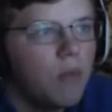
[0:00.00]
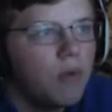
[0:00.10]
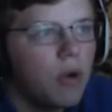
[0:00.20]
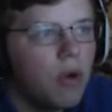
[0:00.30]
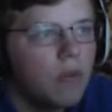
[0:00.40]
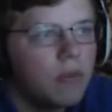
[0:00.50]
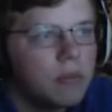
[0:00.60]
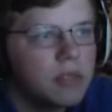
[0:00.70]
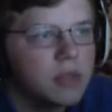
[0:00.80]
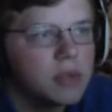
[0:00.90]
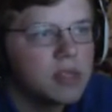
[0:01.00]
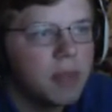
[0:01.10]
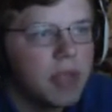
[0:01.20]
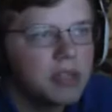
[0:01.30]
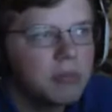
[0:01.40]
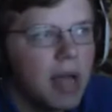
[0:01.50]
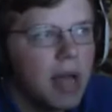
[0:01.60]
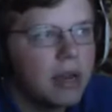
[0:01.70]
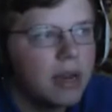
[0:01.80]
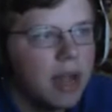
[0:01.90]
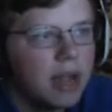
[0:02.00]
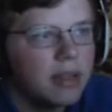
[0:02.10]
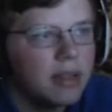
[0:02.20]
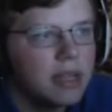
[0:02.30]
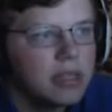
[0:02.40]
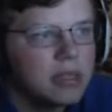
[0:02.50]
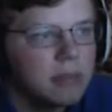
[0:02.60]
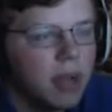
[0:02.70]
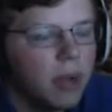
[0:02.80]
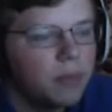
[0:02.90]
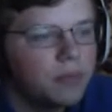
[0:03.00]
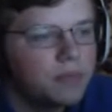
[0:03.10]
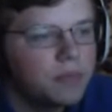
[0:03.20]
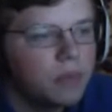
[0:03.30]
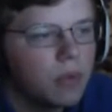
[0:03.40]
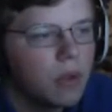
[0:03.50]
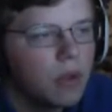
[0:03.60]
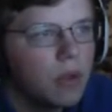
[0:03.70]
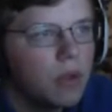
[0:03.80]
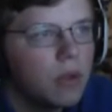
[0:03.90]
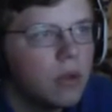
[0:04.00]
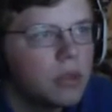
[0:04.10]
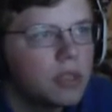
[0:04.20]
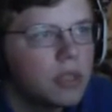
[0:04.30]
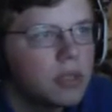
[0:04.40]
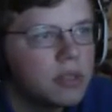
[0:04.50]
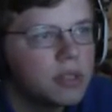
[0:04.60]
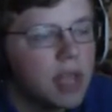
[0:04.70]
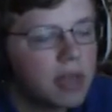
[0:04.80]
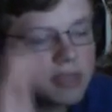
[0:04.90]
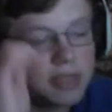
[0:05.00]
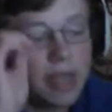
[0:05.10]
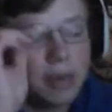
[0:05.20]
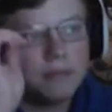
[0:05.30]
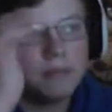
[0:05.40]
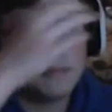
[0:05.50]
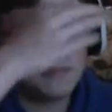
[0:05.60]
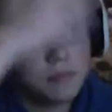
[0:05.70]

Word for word: Overall, from this new expansion, Paladin had the least amount. It's just kind of sad.